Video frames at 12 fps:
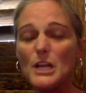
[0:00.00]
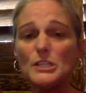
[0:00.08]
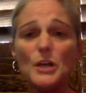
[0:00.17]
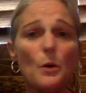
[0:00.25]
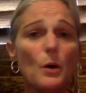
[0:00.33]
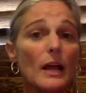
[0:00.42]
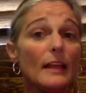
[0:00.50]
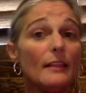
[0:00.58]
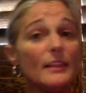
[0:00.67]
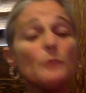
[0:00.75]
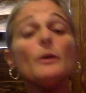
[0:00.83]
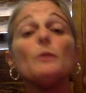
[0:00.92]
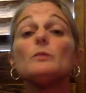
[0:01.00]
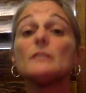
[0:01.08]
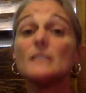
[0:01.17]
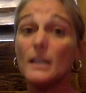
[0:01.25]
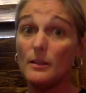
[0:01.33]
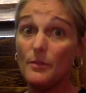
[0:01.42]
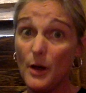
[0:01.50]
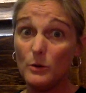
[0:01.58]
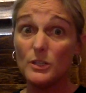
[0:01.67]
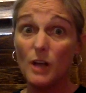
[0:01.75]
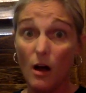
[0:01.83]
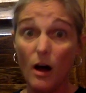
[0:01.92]
So then we will send
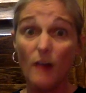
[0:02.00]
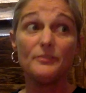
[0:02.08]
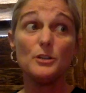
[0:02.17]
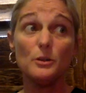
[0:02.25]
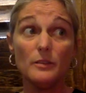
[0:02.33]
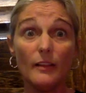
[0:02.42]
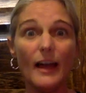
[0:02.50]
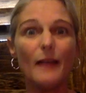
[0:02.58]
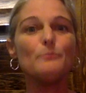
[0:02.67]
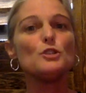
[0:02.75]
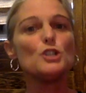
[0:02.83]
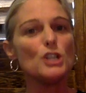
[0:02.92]
those off to the lab